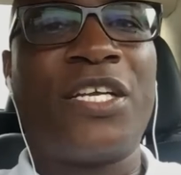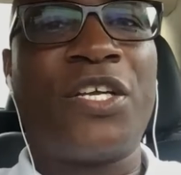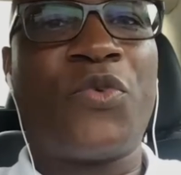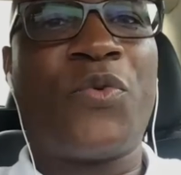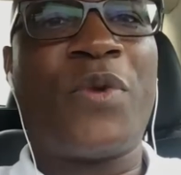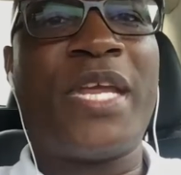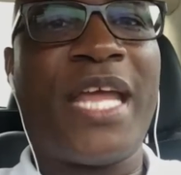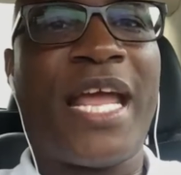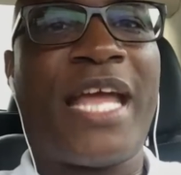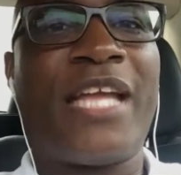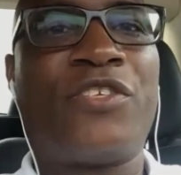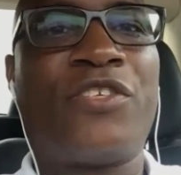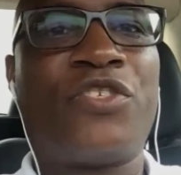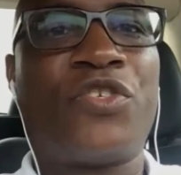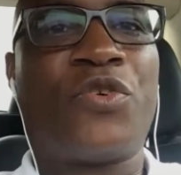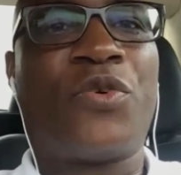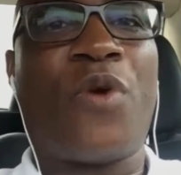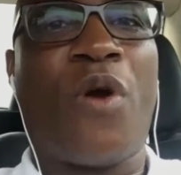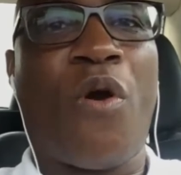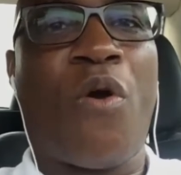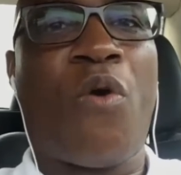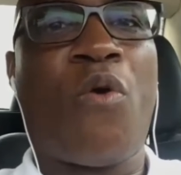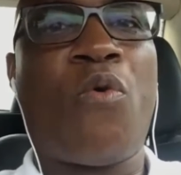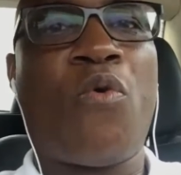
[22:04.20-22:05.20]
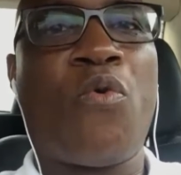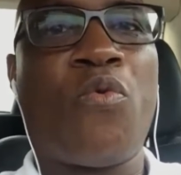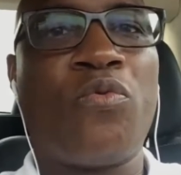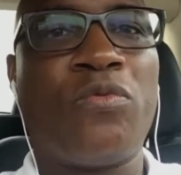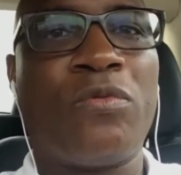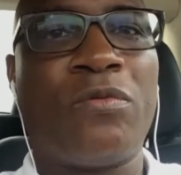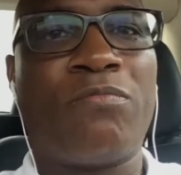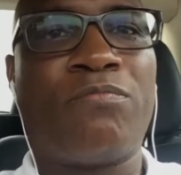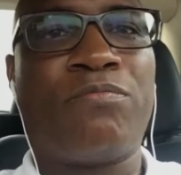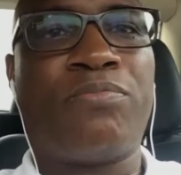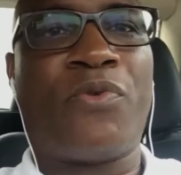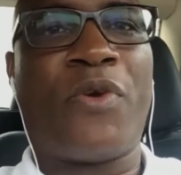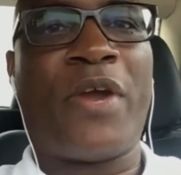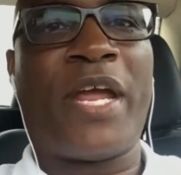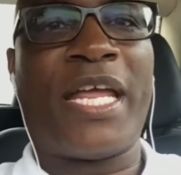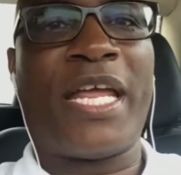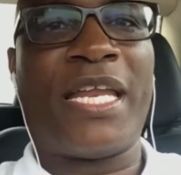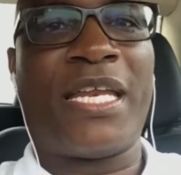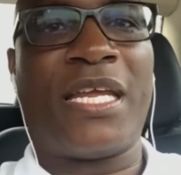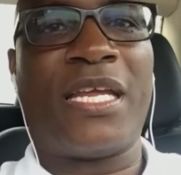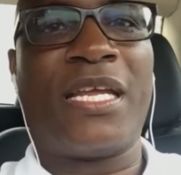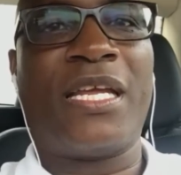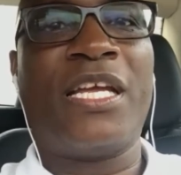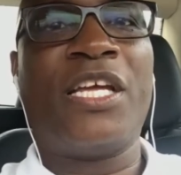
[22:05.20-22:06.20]
create your own
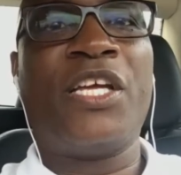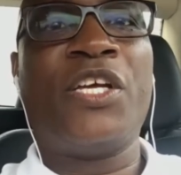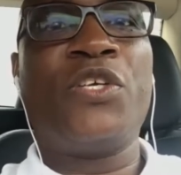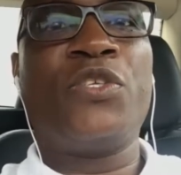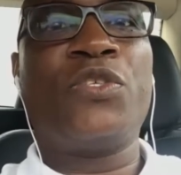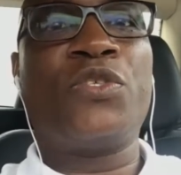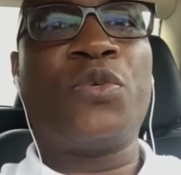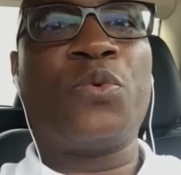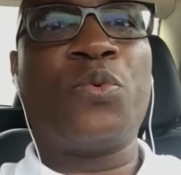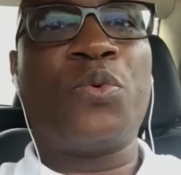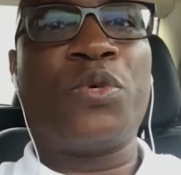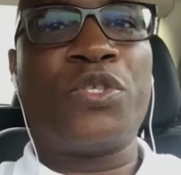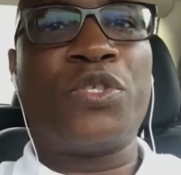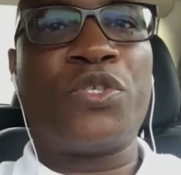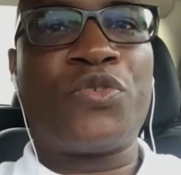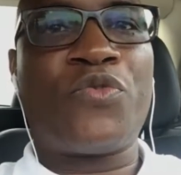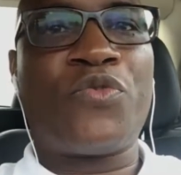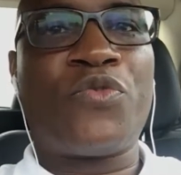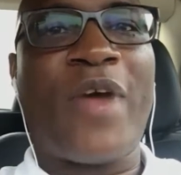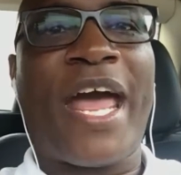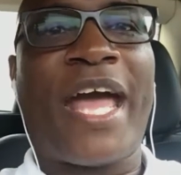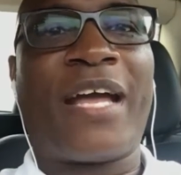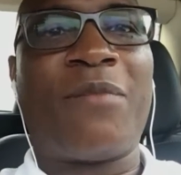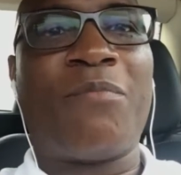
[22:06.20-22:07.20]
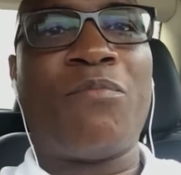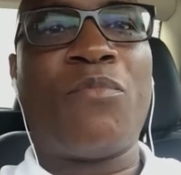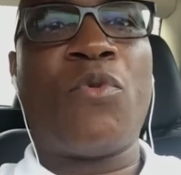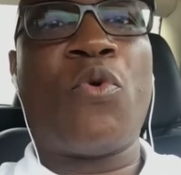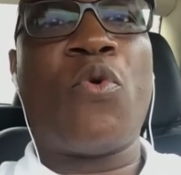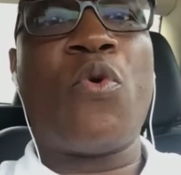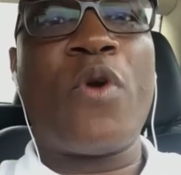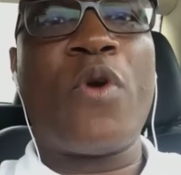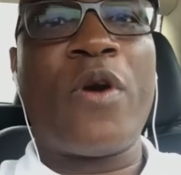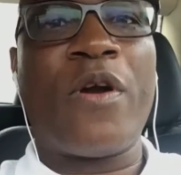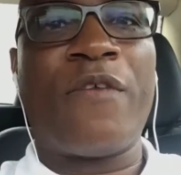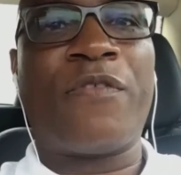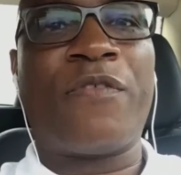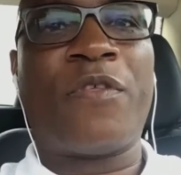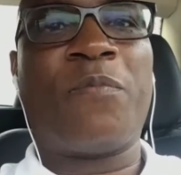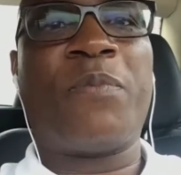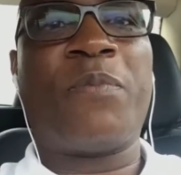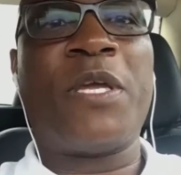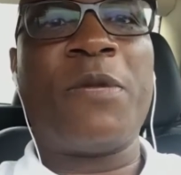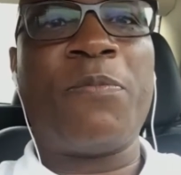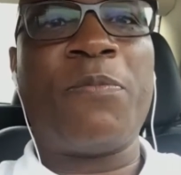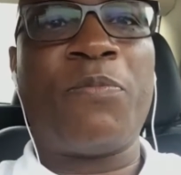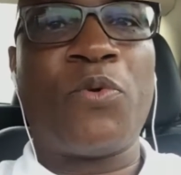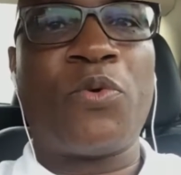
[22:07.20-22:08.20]
branding to attract more of the
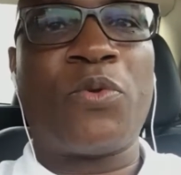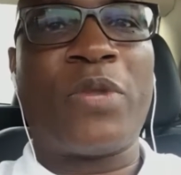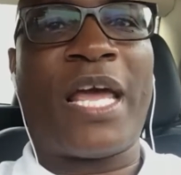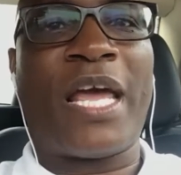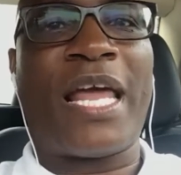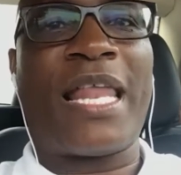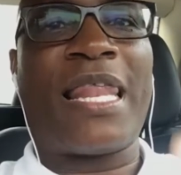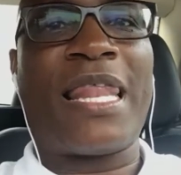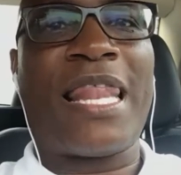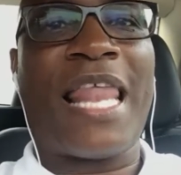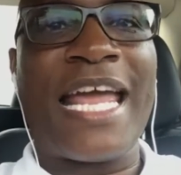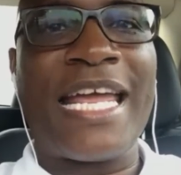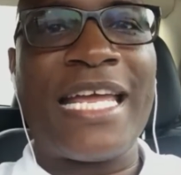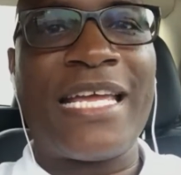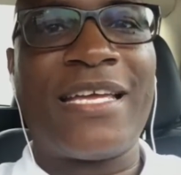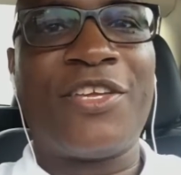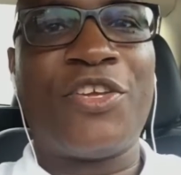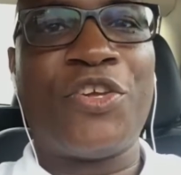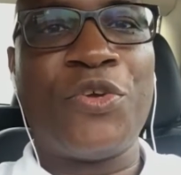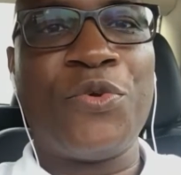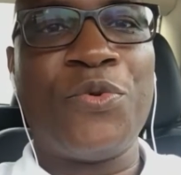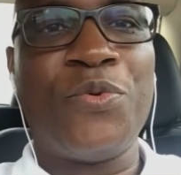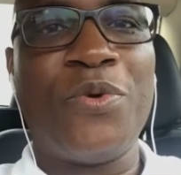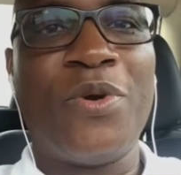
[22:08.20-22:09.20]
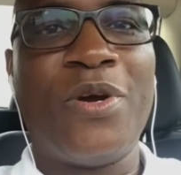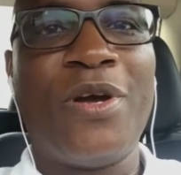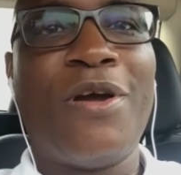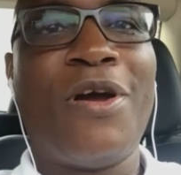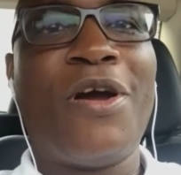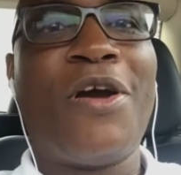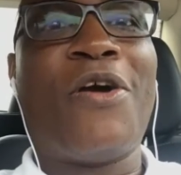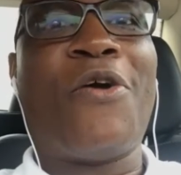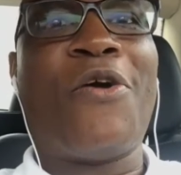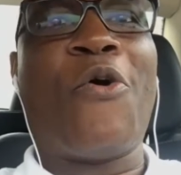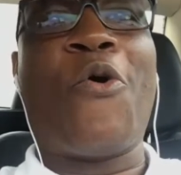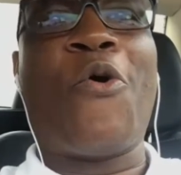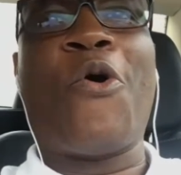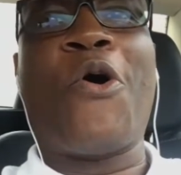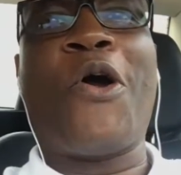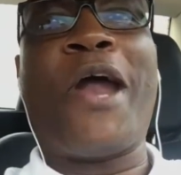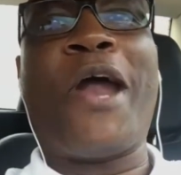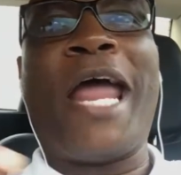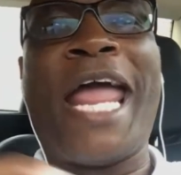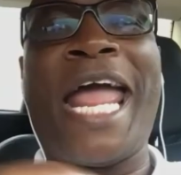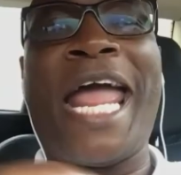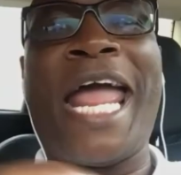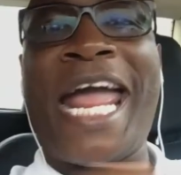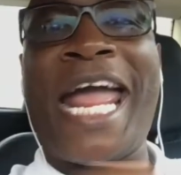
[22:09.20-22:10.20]
people that like you or
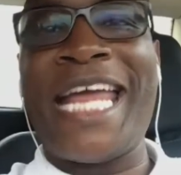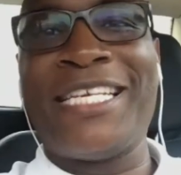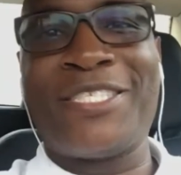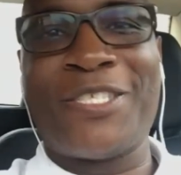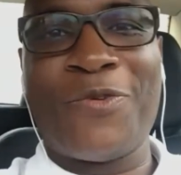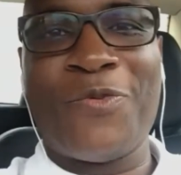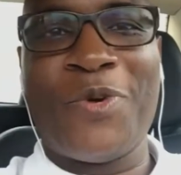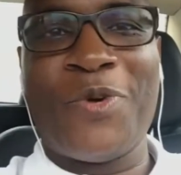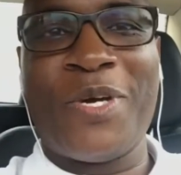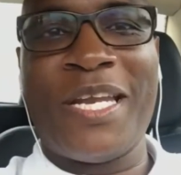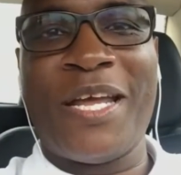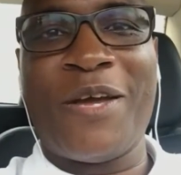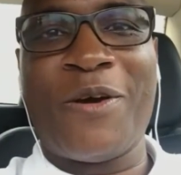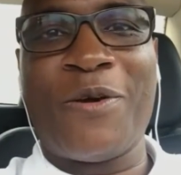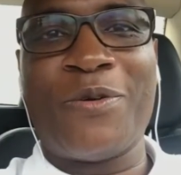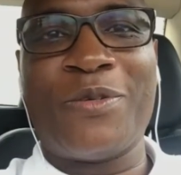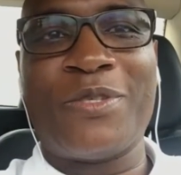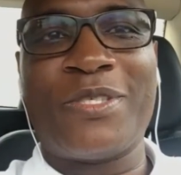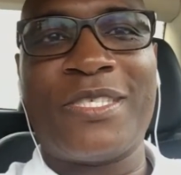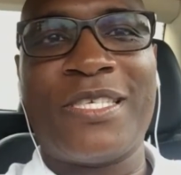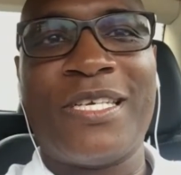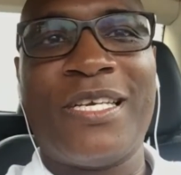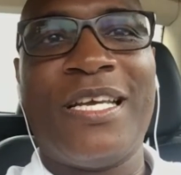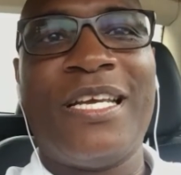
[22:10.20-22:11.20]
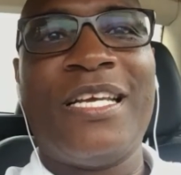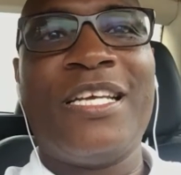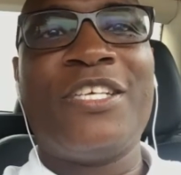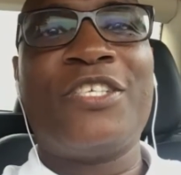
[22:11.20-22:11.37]
hate someone else.